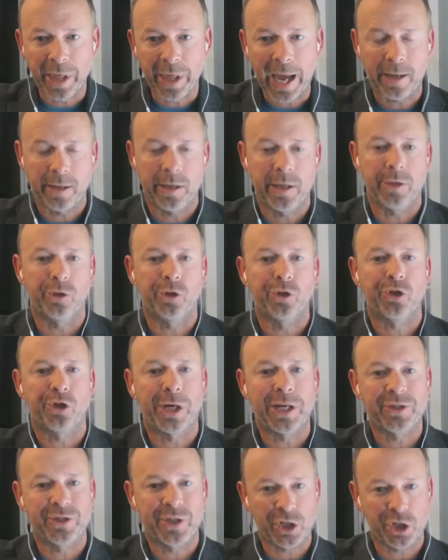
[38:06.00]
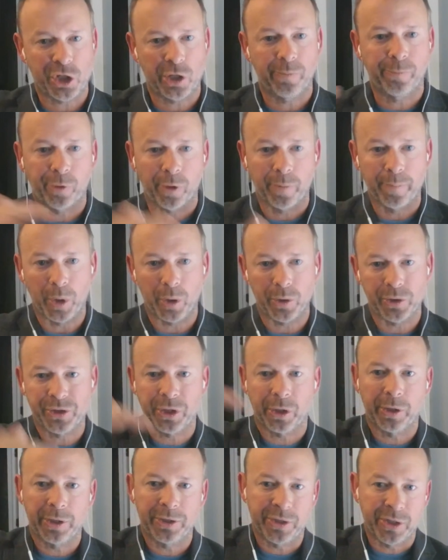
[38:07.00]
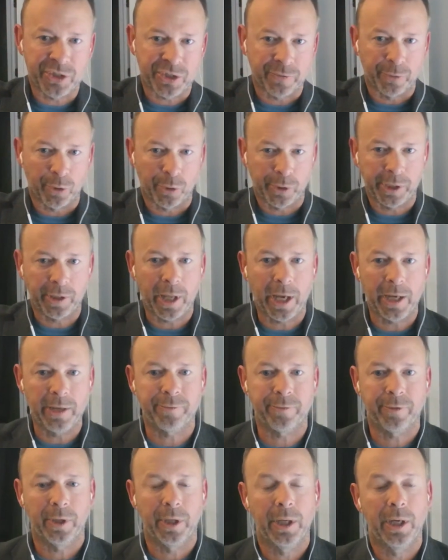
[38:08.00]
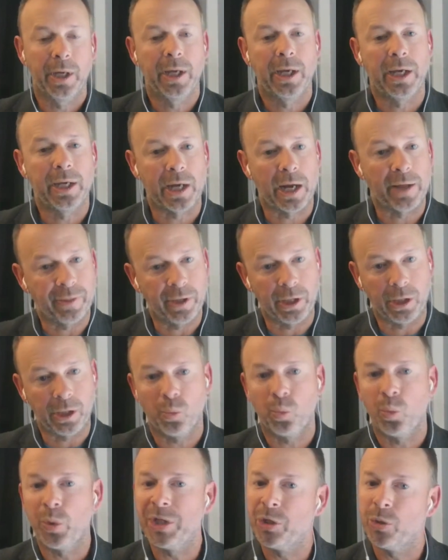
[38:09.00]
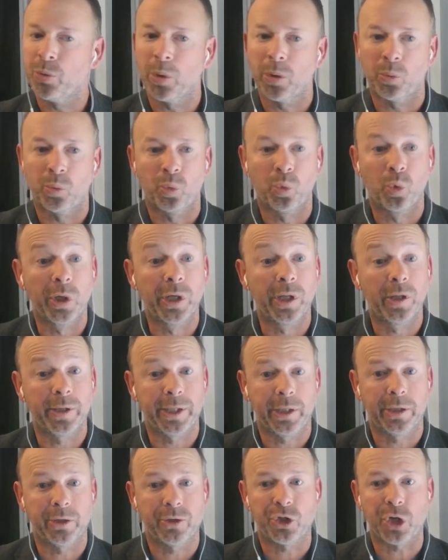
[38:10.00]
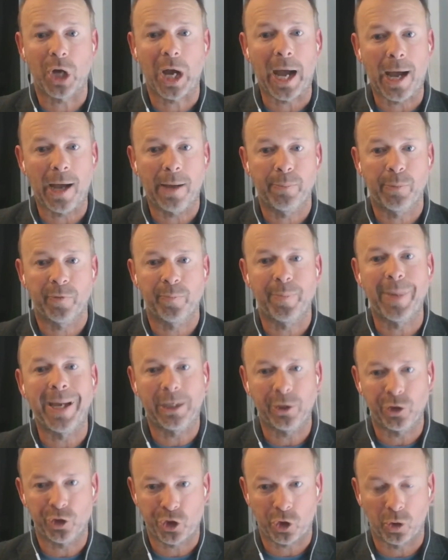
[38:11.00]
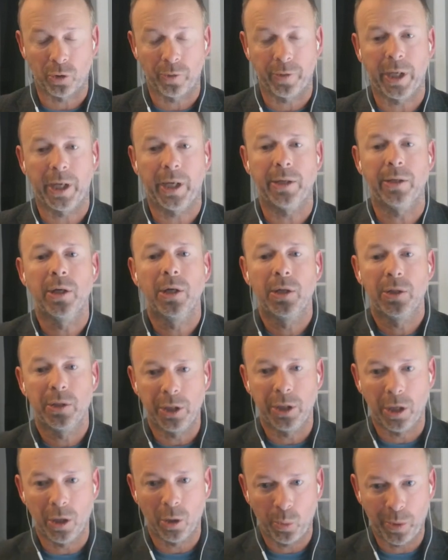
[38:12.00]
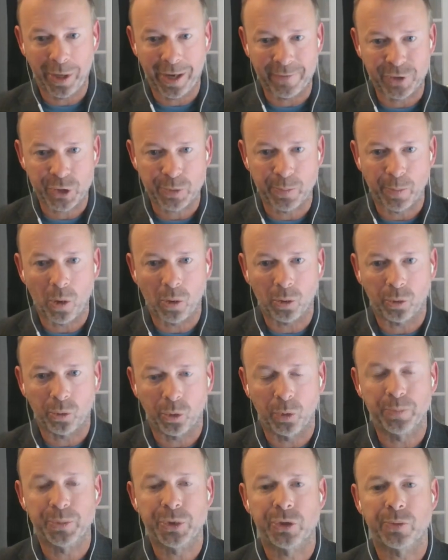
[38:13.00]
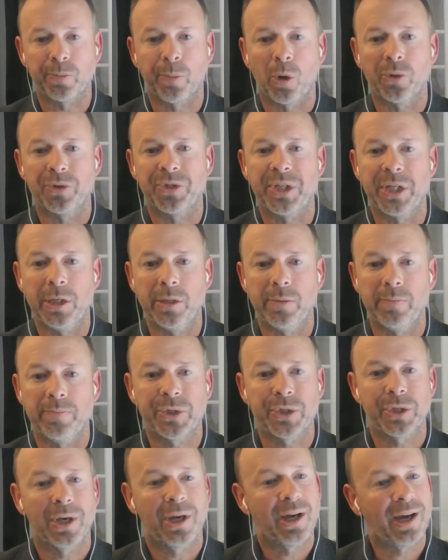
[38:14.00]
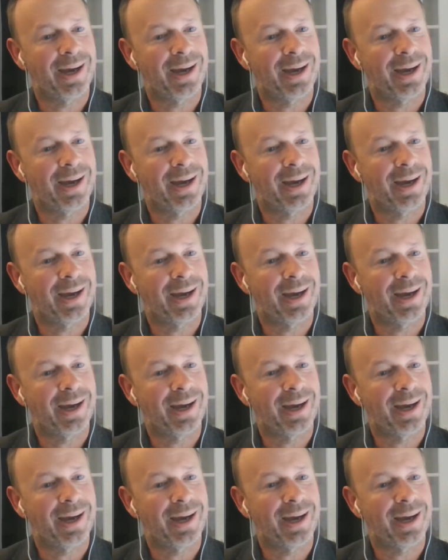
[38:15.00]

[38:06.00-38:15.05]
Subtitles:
that in your transition from military to civilian life. And I think we do a really good job of making sure that, we have small groups, small teams.